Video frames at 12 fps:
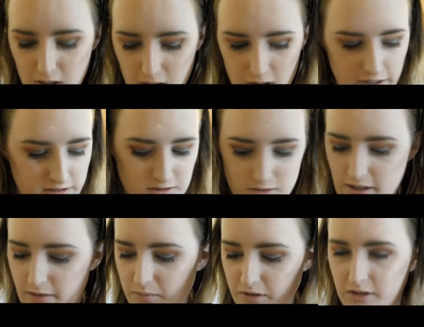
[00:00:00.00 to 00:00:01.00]
Alright, so
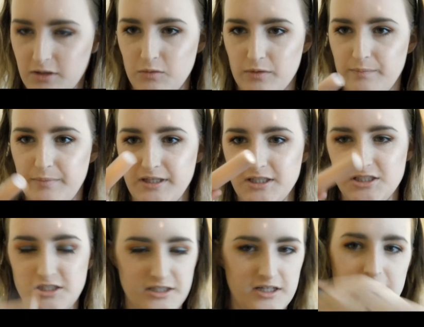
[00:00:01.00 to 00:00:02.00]
I'm going to go with
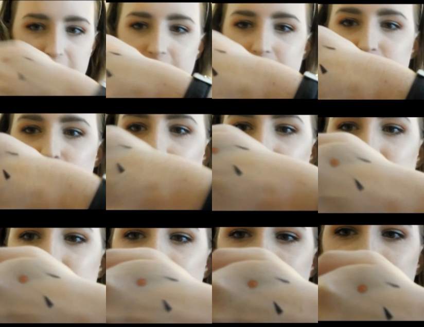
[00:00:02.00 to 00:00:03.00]
Peachy today. I swatched it
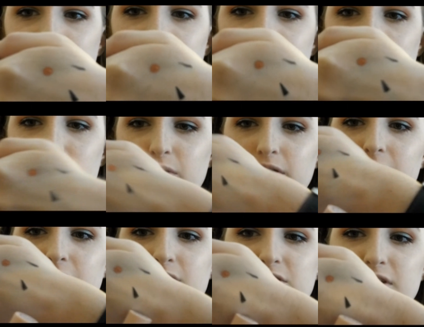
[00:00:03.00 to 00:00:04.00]
on my hand really quick,
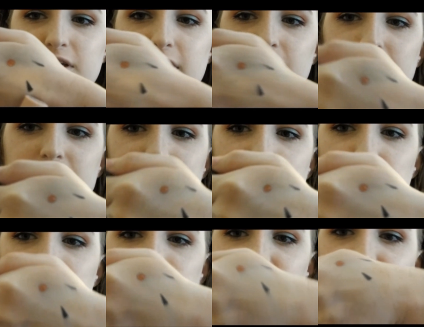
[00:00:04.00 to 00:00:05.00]
and there's the cat eye stamp
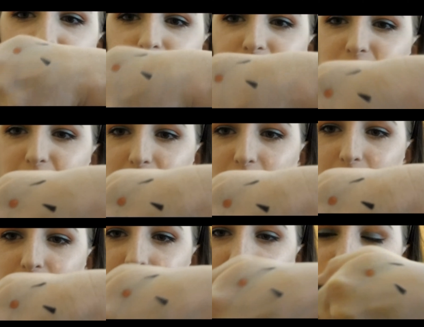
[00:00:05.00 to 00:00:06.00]

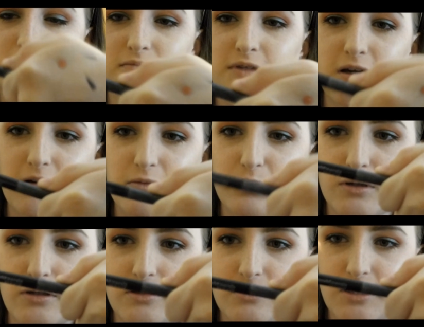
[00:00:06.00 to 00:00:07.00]
that I'll
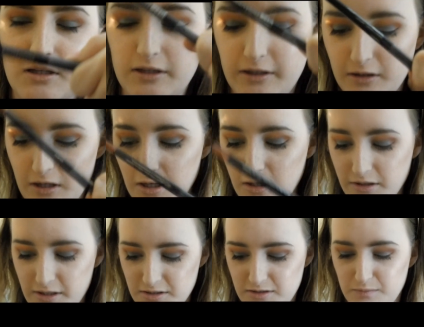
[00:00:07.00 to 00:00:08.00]
probably look at later.
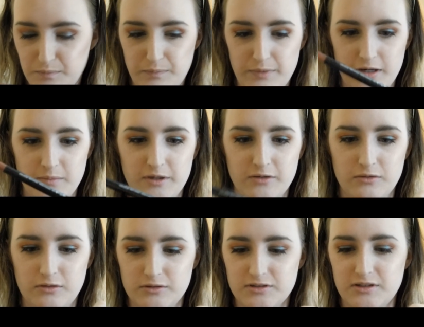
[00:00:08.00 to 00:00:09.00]
This Bare
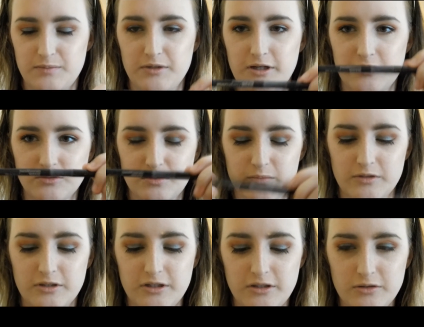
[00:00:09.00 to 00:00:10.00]
Minerals lip liner is what I'm
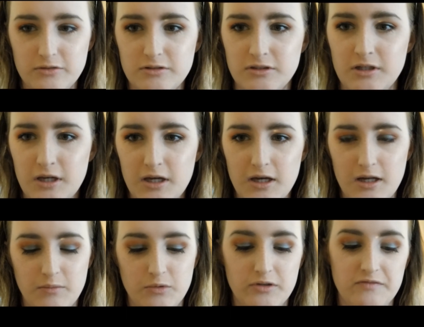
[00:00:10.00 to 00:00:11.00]
going to use, And
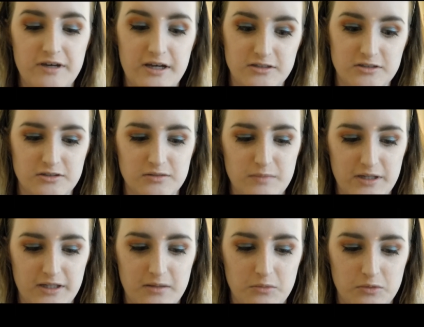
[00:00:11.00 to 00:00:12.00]
I'm going fast because my
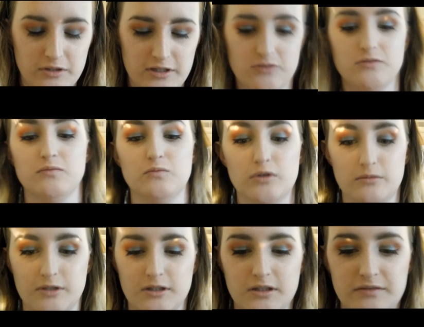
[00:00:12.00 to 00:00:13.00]
camera only has 1
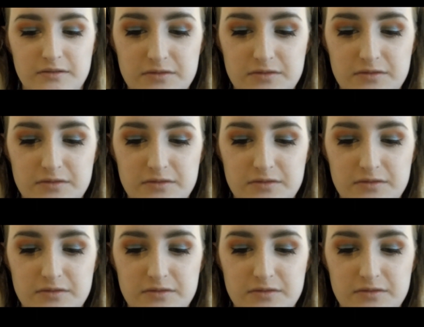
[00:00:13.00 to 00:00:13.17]
minute left of